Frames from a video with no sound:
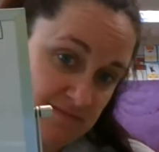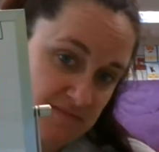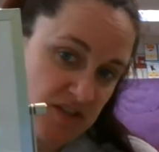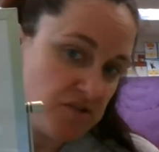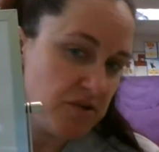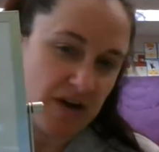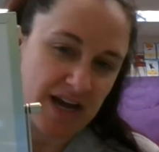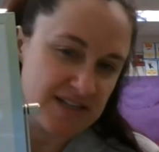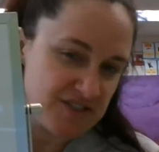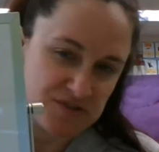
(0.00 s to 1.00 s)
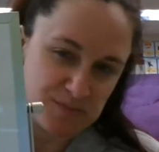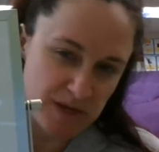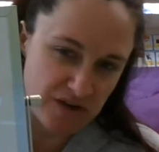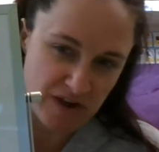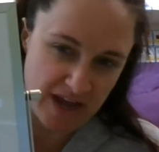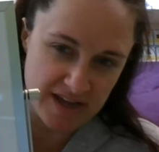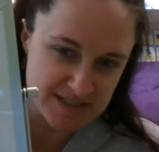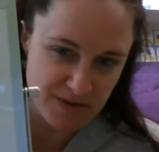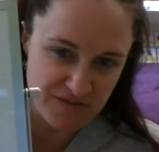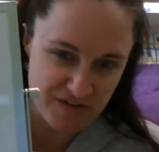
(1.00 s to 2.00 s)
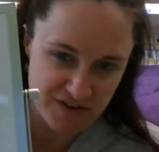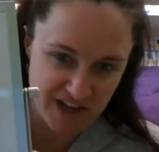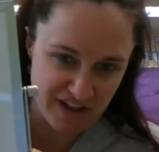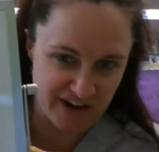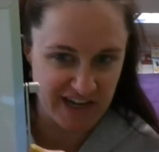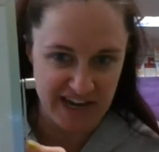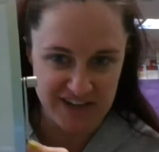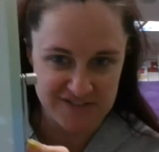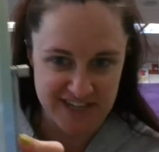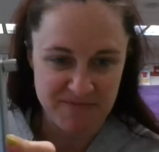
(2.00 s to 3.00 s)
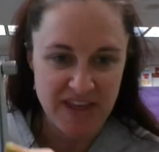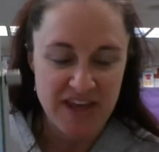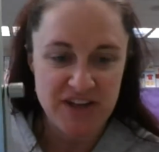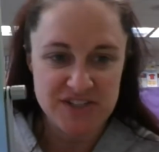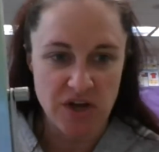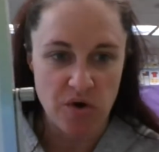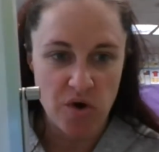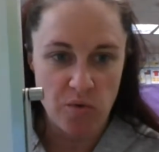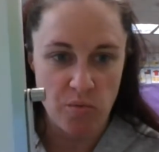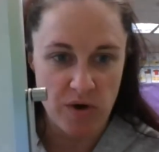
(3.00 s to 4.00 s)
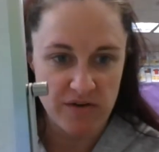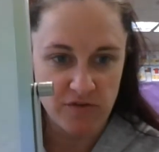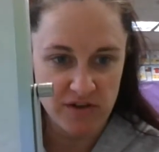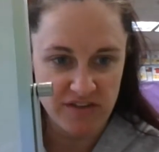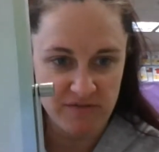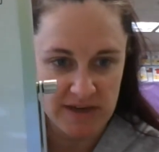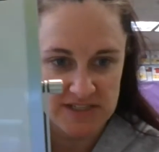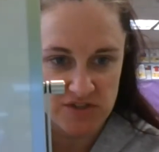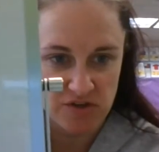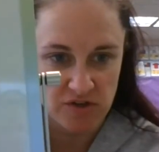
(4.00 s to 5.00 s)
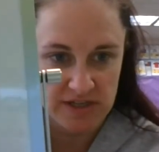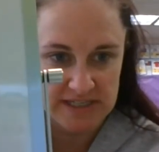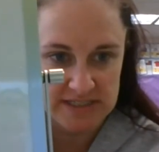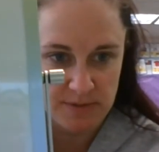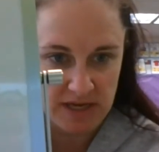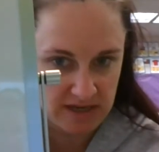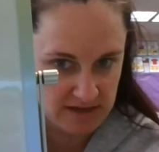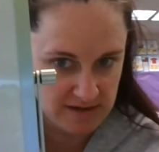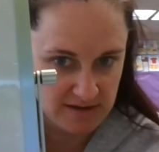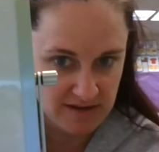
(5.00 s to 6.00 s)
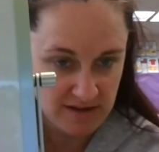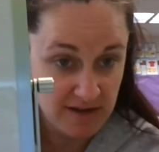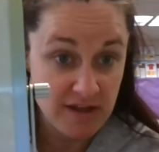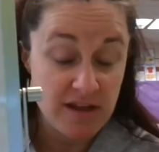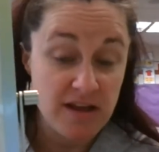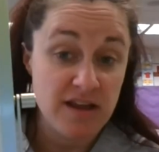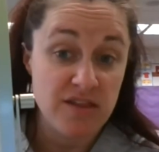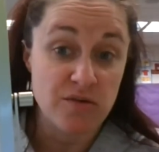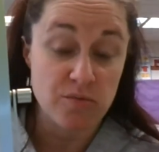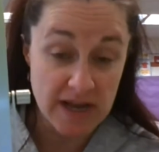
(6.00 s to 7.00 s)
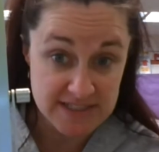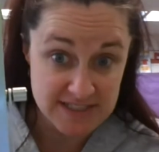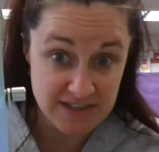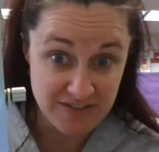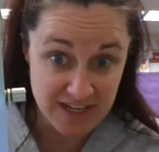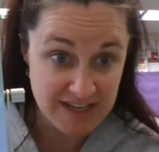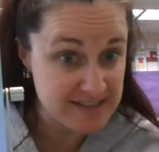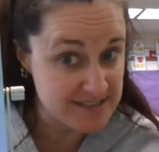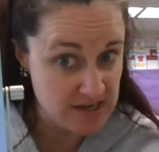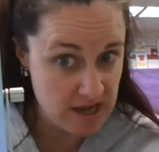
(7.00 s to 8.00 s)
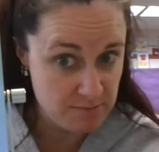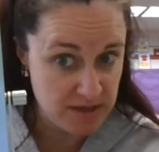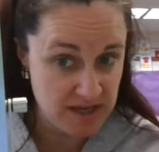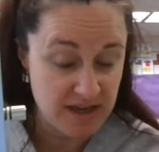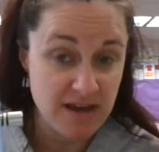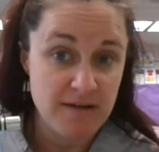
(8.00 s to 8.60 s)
You knew I had to use pink, right? It's my favorite color. I got to use it. So 1/4 of my circle is pink. The rest of it is not pink.